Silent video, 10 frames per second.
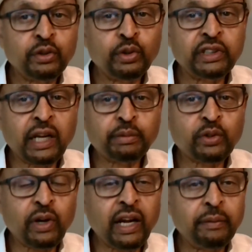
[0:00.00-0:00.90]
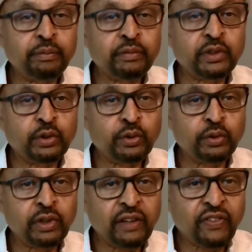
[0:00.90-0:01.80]
to subscribe
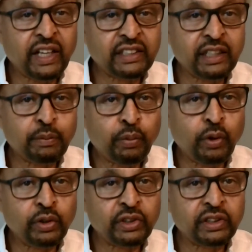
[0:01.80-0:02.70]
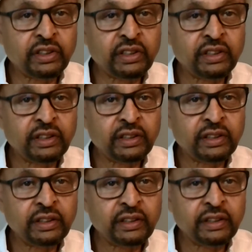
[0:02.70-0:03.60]
to
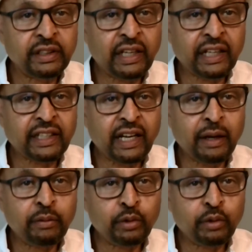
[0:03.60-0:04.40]
nafasitpost.com